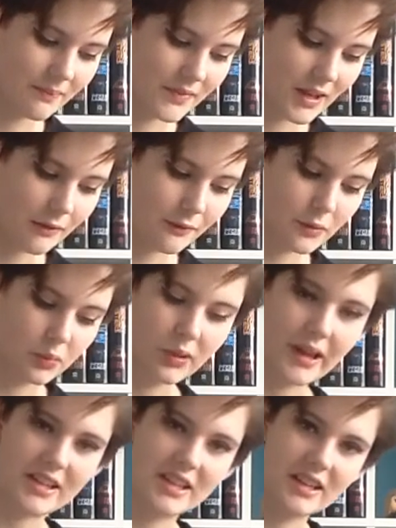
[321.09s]
If you will
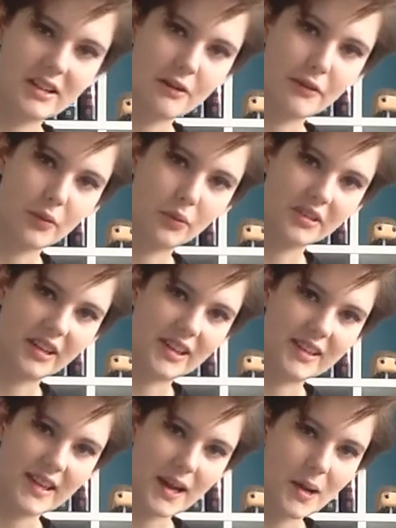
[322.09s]
hate it enough, I will take
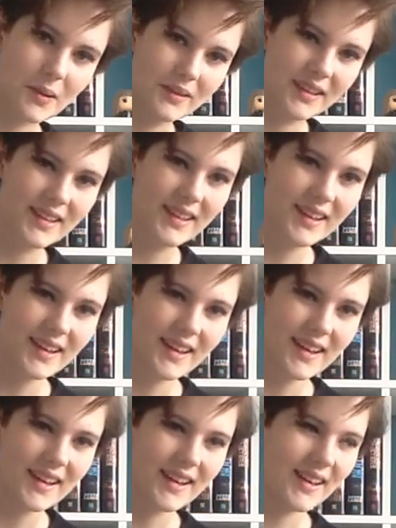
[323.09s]
it
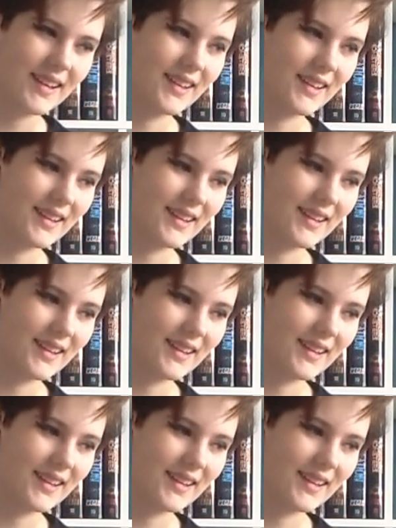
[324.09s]
down.